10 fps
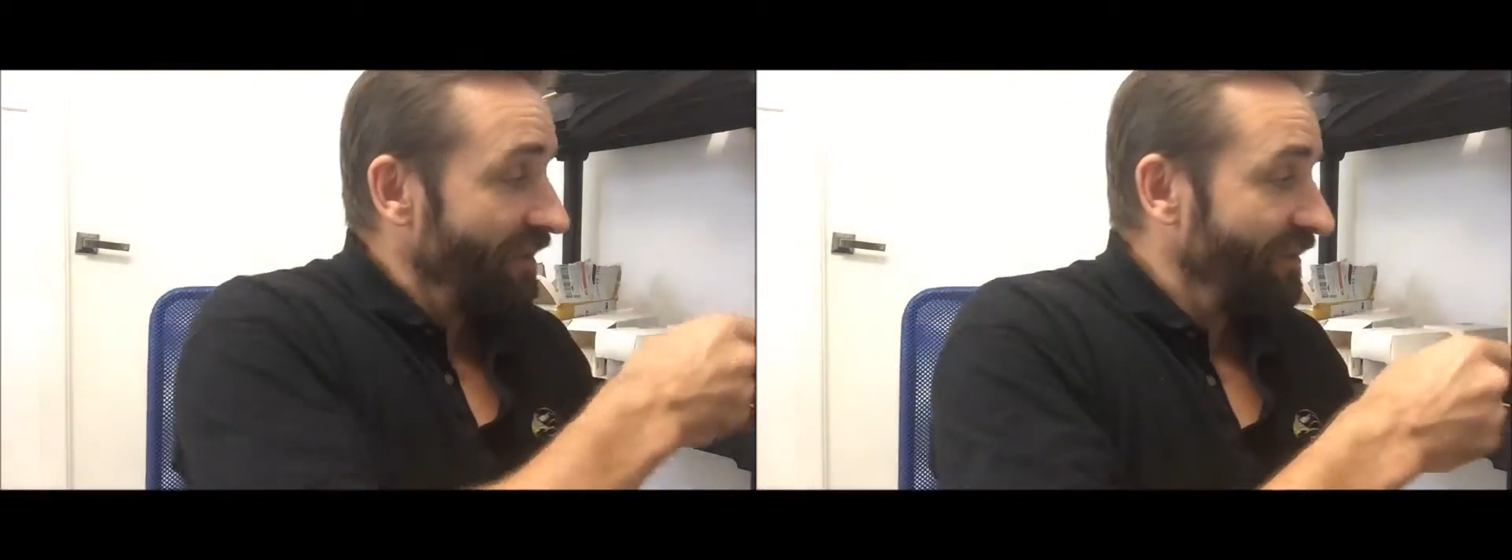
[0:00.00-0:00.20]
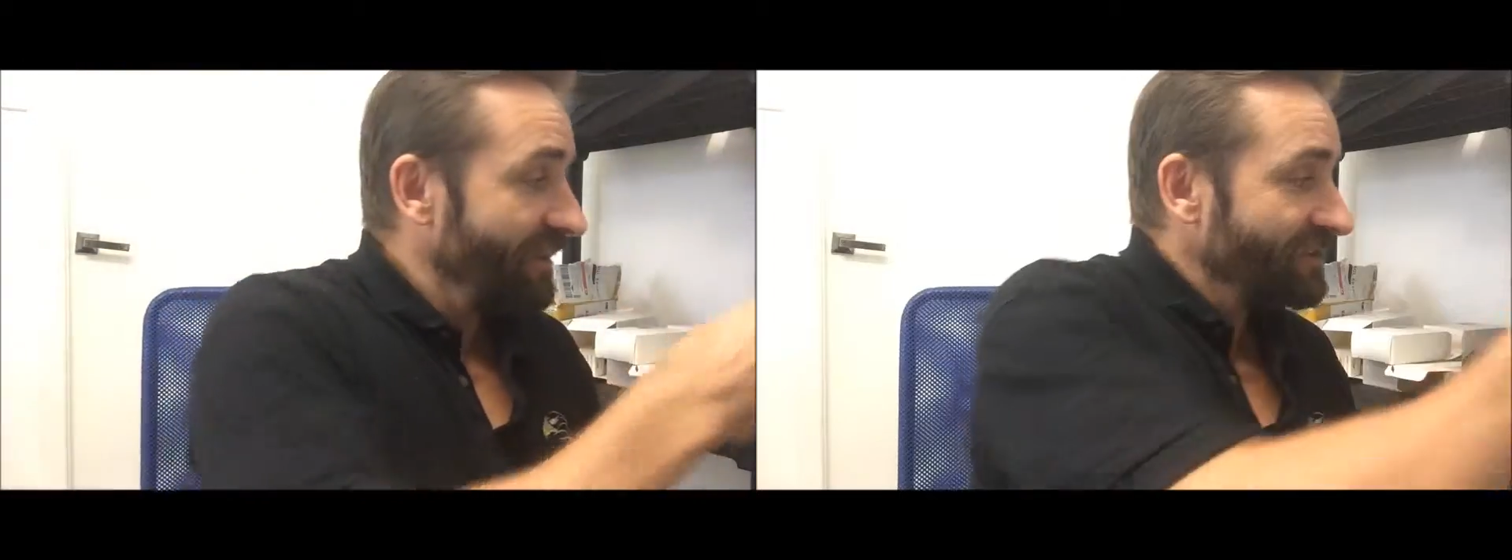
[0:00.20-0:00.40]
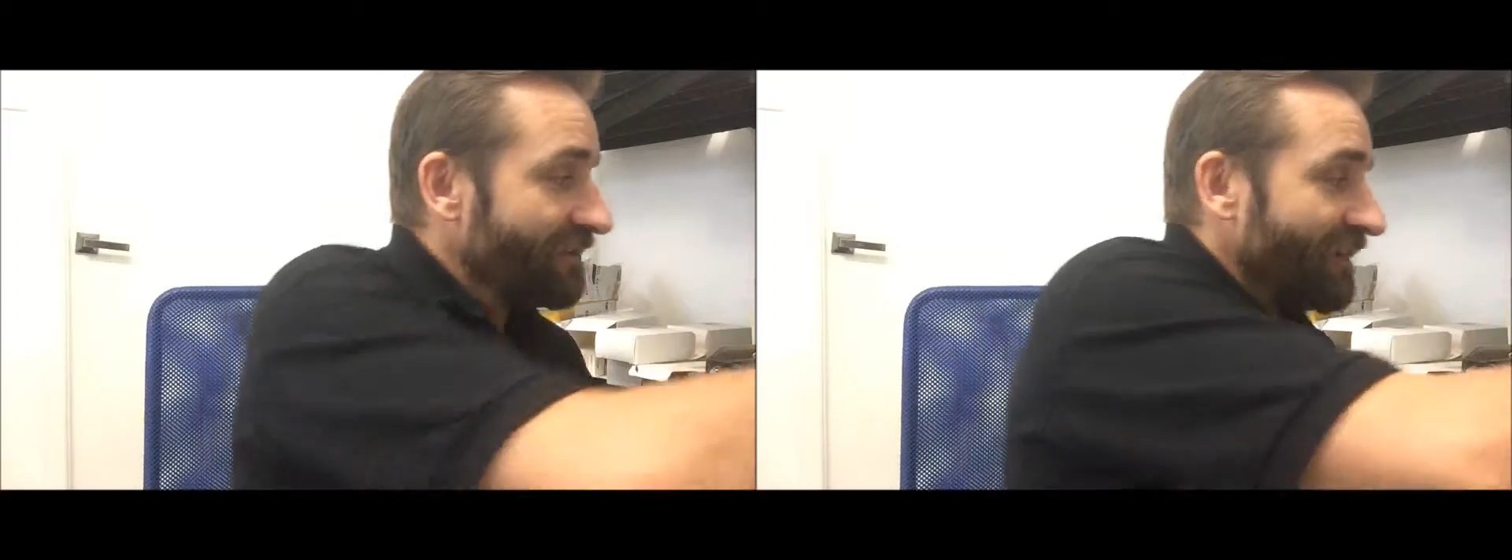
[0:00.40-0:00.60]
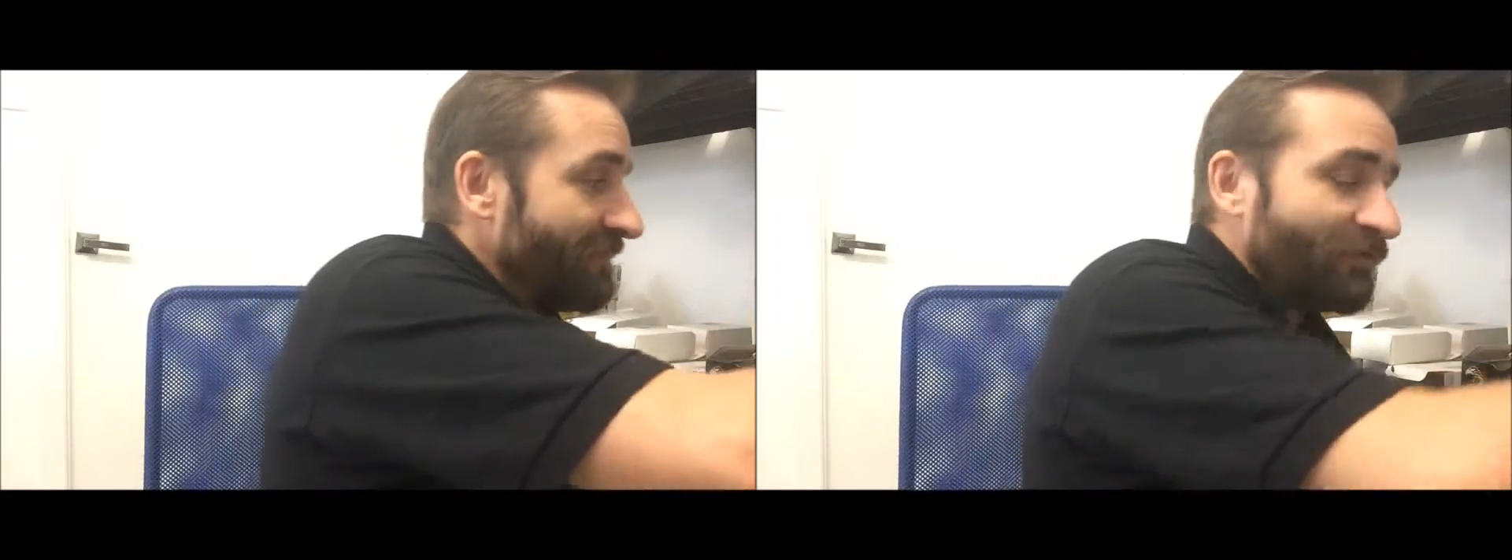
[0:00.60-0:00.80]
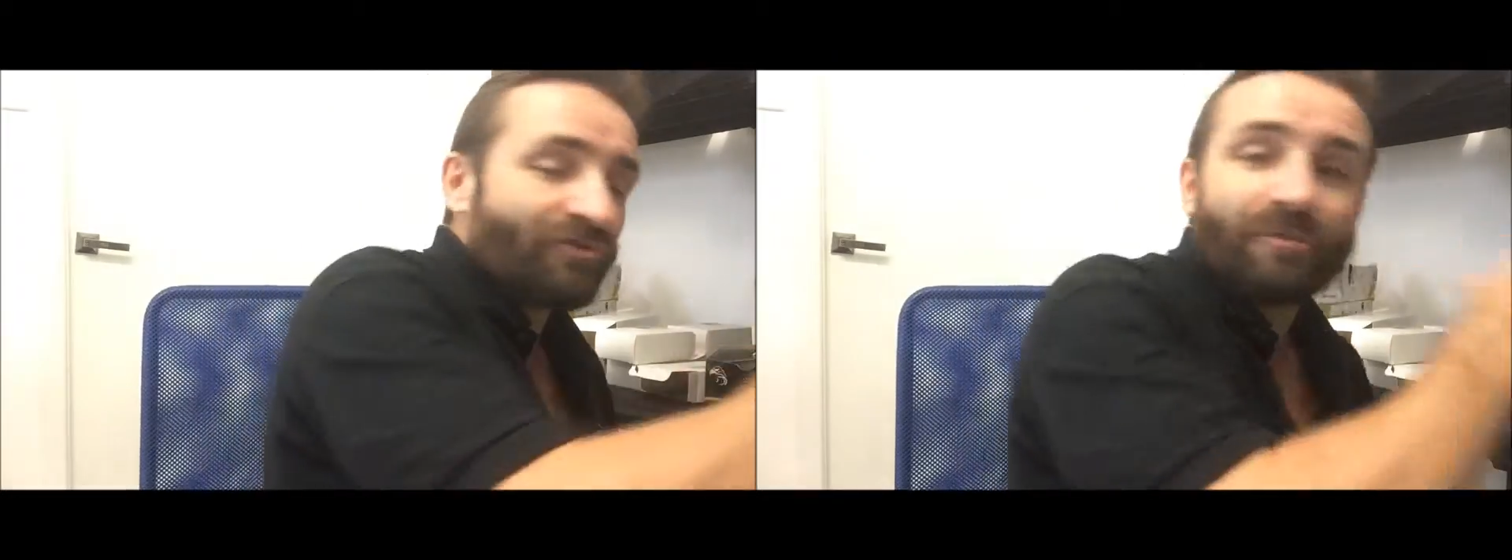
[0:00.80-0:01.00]
These are
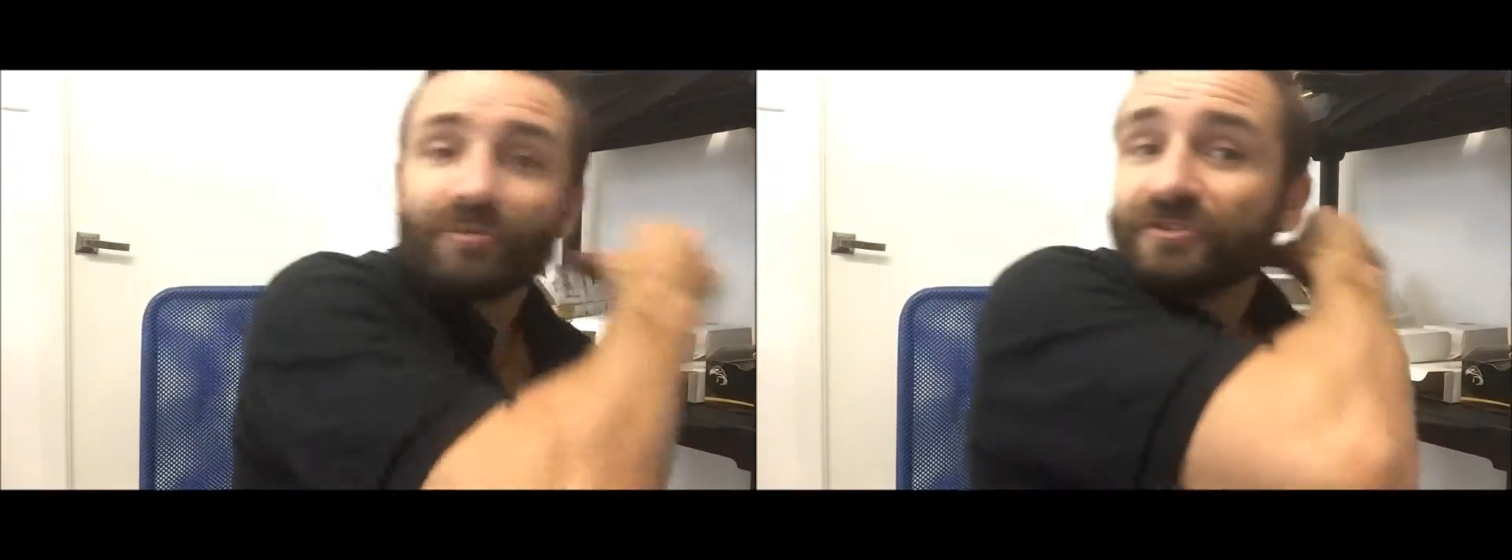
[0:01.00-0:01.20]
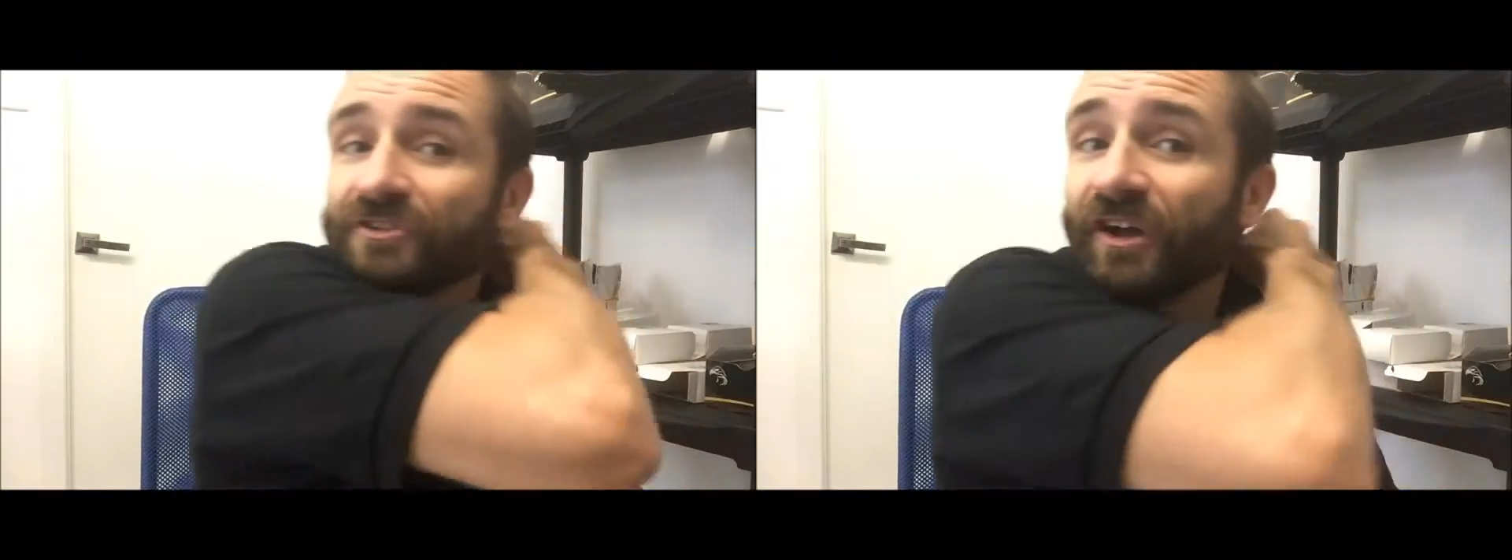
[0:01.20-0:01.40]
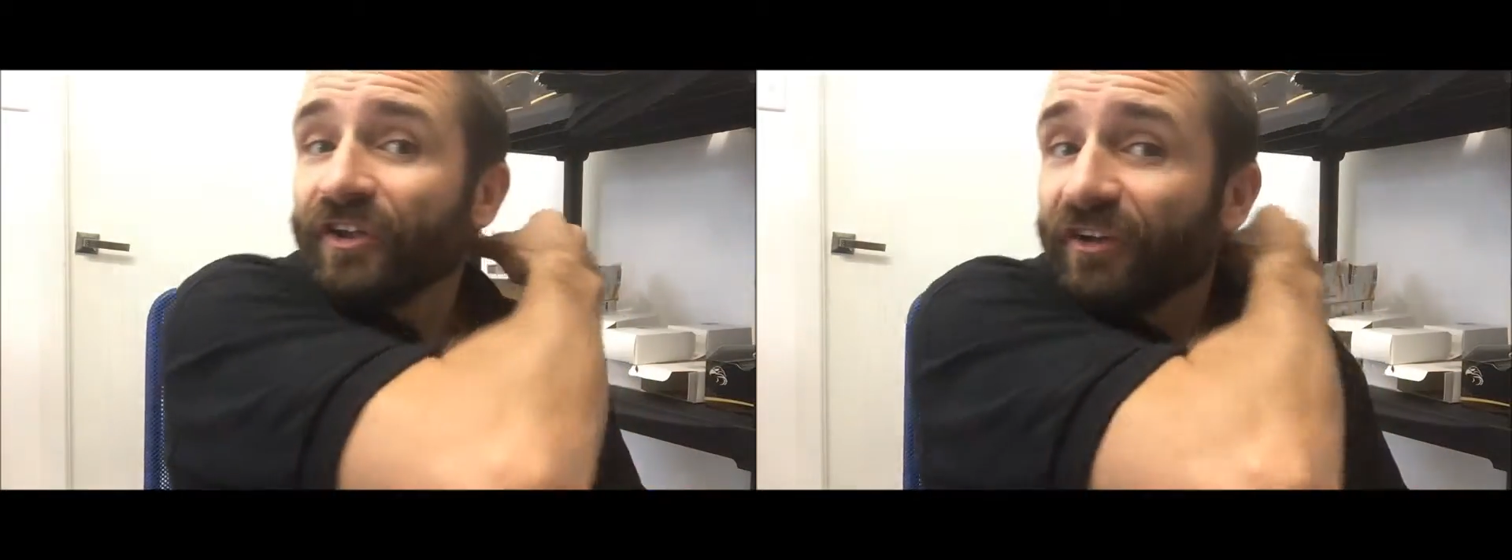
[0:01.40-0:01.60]
droppers on